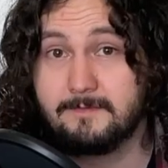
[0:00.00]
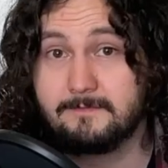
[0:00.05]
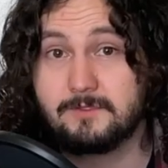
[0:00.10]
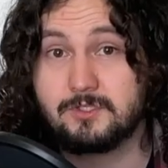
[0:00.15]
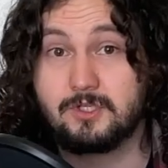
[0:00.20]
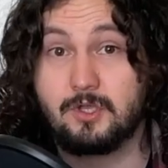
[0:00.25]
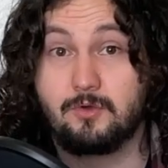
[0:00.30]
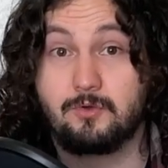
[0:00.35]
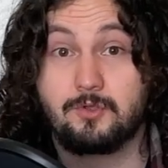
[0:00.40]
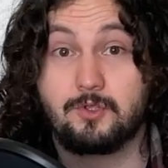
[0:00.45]

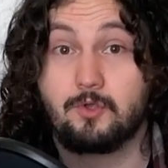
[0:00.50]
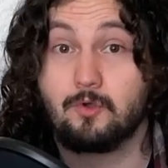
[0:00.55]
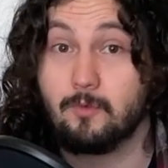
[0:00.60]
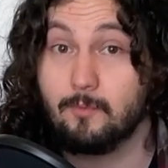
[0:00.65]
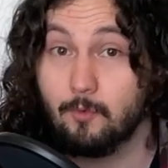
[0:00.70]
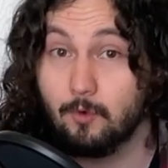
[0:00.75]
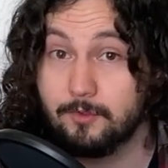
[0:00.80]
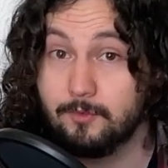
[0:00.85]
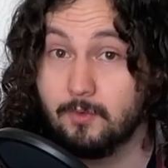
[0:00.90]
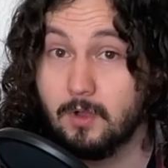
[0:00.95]
So you're
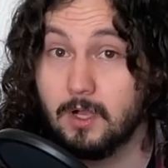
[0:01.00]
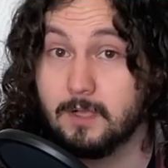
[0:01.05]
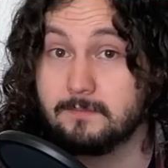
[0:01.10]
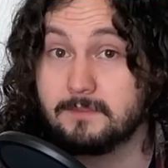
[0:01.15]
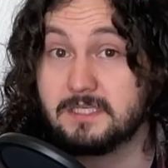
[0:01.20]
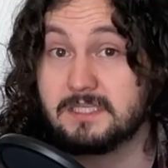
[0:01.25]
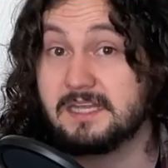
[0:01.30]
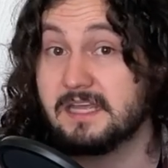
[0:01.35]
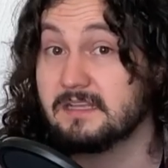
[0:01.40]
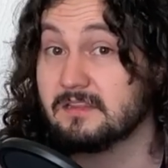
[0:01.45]
more than welcome
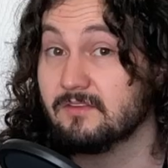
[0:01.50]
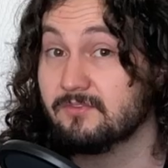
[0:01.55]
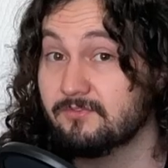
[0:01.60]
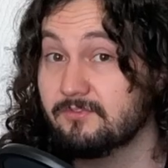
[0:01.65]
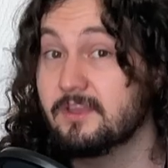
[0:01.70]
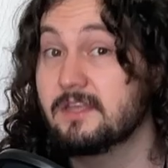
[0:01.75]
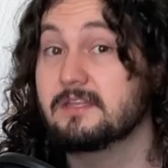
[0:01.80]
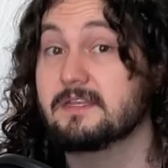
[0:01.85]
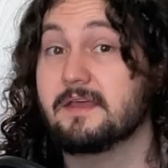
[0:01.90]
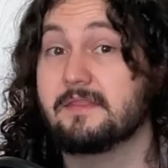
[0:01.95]
to take the
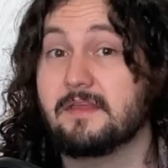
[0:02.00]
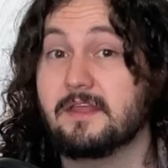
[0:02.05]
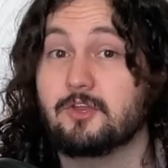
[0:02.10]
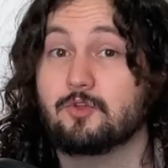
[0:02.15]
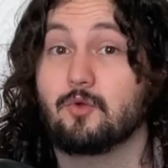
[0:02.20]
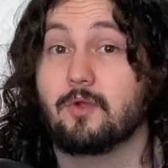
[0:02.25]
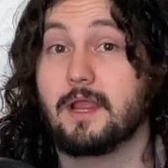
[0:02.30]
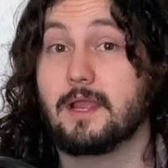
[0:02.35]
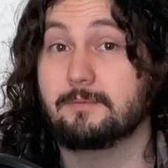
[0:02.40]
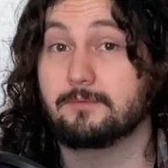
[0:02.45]
feat, and then
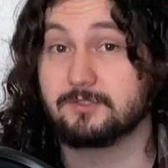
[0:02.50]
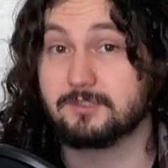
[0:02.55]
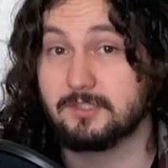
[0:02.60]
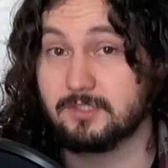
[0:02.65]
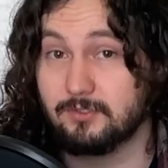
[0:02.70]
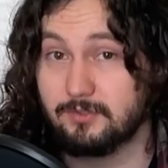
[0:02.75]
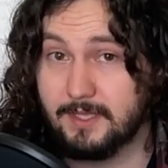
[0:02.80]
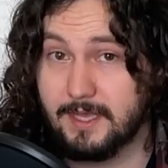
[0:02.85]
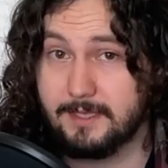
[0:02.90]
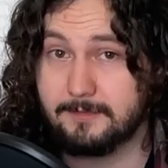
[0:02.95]
you're able to
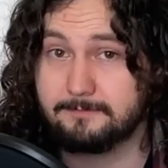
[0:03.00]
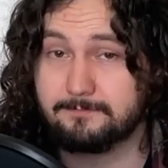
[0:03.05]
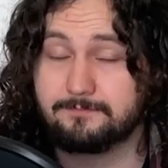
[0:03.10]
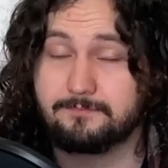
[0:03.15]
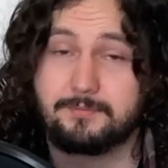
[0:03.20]
do that.